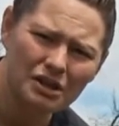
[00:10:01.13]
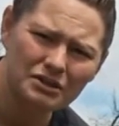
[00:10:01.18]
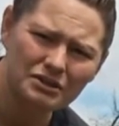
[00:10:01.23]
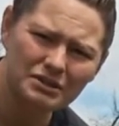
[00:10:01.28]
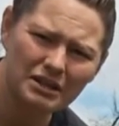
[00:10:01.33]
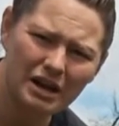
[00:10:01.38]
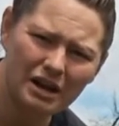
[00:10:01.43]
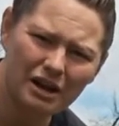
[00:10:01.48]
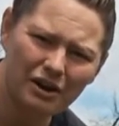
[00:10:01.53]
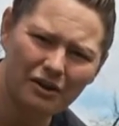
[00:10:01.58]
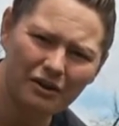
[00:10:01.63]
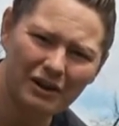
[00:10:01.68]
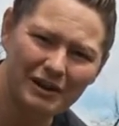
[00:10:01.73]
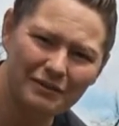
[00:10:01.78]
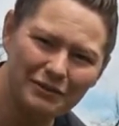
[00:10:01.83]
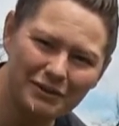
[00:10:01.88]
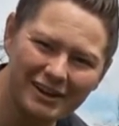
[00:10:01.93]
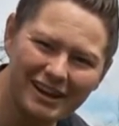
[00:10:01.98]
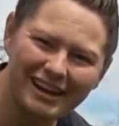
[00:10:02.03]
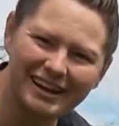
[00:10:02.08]
So if
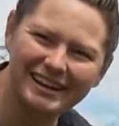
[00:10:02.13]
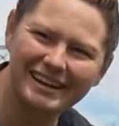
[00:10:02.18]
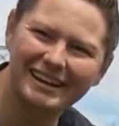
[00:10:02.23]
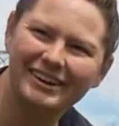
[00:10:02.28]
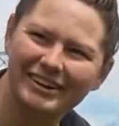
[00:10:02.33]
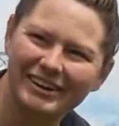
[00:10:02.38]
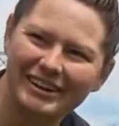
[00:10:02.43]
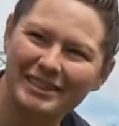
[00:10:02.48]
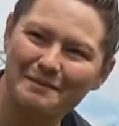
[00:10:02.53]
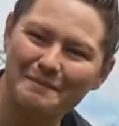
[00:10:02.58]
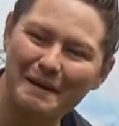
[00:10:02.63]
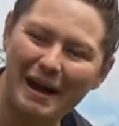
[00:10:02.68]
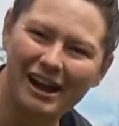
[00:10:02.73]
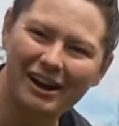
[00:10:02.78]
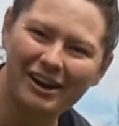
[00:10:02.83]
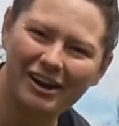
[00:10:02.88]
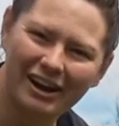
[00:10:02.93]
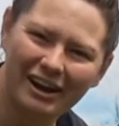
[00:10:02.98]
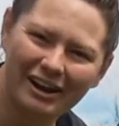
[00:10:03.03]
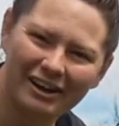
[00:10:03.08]
you can't hear it in the
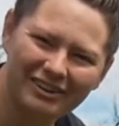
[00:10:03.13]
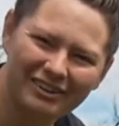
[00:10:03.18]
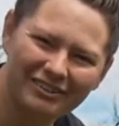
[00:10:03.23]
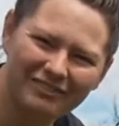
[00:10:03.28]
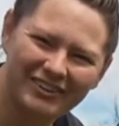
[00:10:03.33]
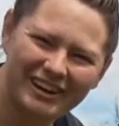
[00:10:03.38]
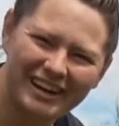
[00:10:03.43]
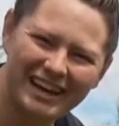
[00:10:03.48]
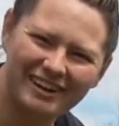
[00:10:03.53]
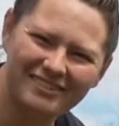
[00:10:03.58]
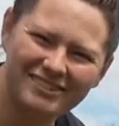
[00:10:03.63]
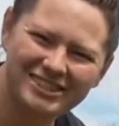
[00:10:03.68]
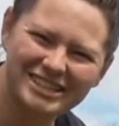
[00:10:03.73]
background, we have